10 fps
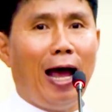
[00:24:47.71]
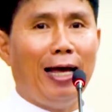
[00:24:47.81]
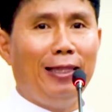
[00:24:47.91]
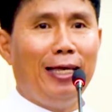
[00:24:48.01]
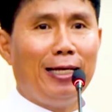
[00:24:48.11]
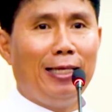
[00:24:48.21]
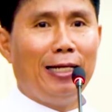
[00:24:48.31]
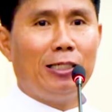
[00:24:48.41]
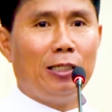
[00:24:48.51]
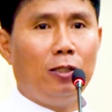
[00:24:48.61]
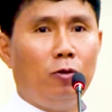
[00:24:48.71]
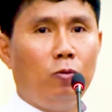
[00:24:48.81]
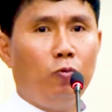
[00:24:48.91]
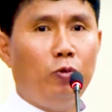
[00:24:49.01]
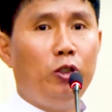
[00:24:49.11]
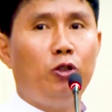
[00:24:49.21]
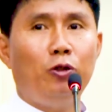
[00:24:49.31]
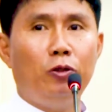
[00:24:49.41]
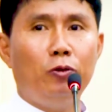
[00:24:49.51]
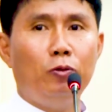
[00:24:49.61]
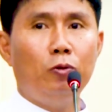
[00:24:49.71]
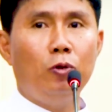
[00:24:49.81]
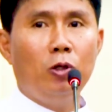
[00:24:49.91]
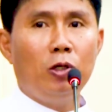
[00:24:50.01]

I think that we should do